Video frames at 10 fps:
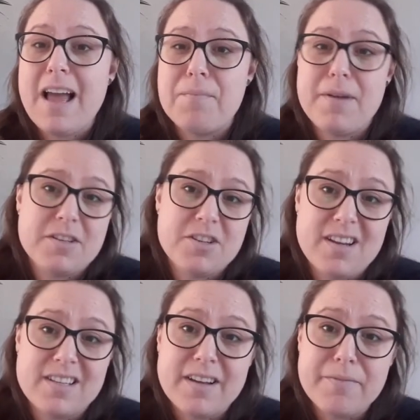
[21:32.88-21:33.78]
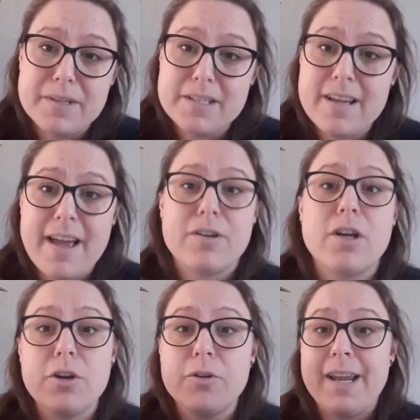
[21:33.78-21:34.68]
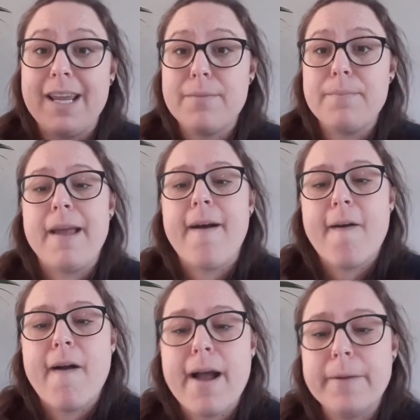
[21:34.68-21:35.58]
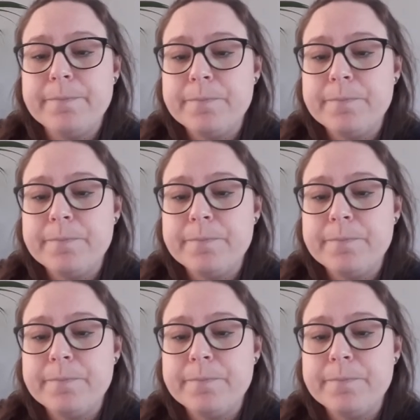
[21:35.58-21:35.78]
by the Chinese government to have a green BRI.